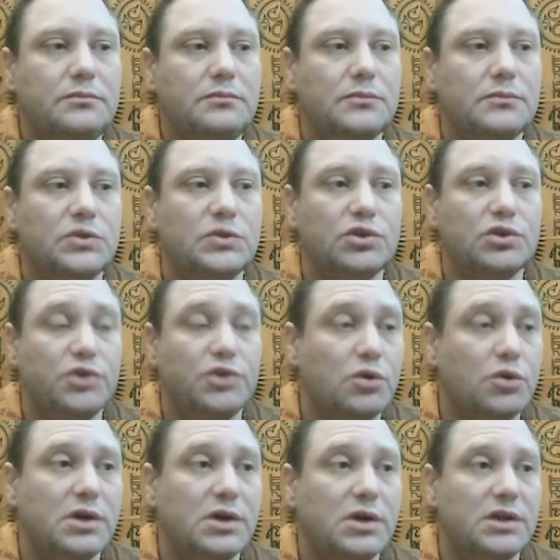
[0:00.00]
So
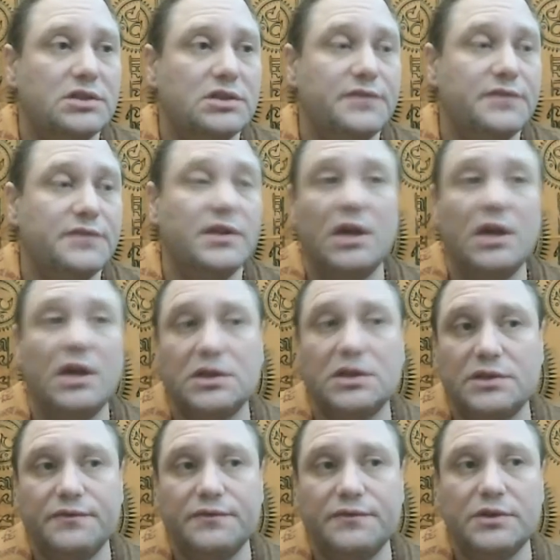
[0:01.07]
yoga, it's a
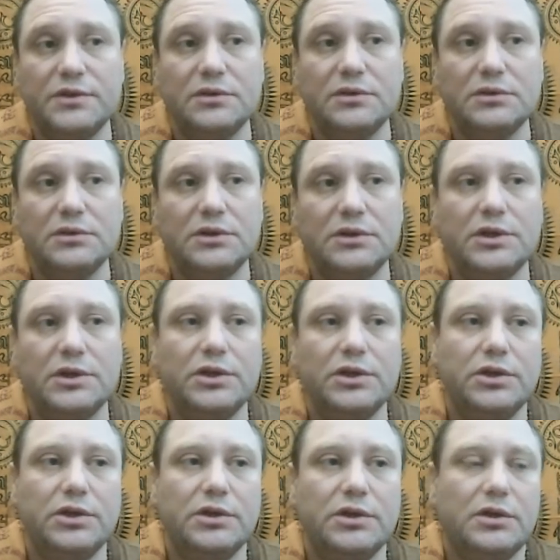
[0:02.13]
philosophy.
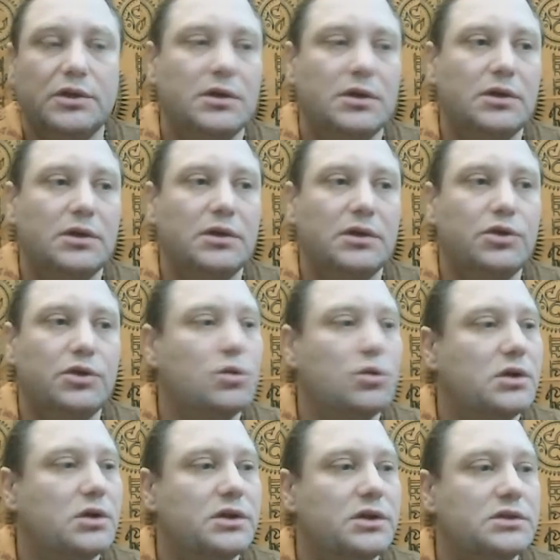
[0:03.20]
Yoga,
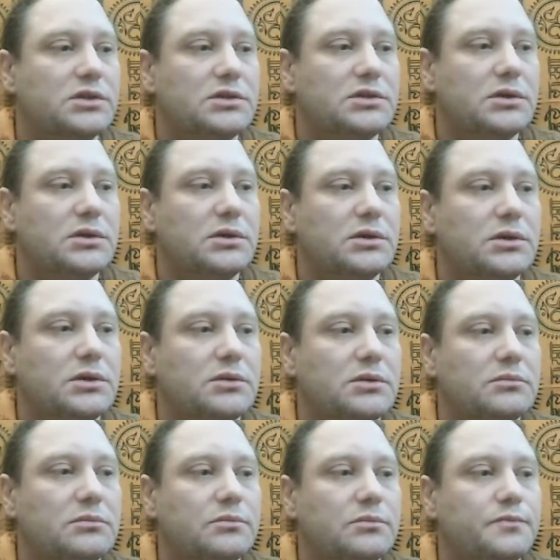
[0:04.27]
it's the
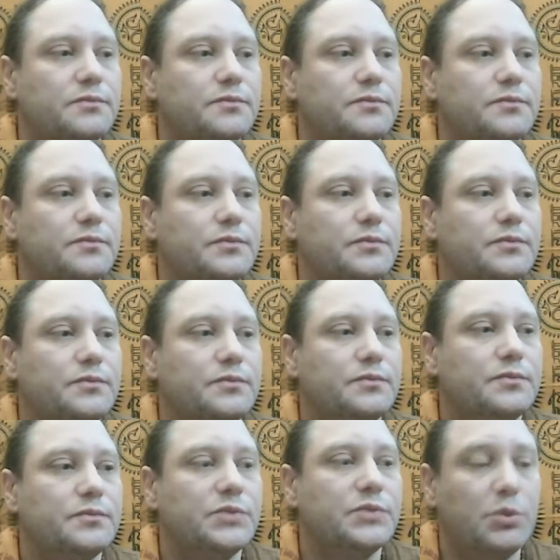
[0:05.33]

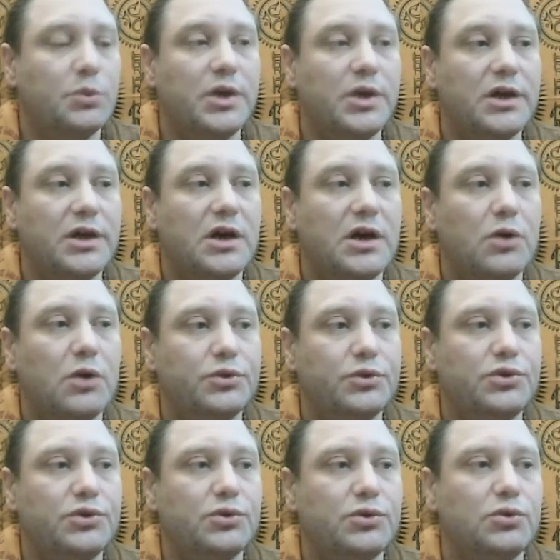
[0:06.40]
way how
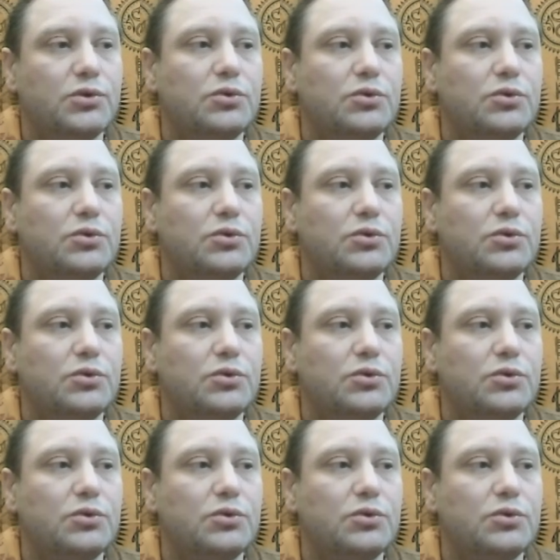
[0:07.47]
to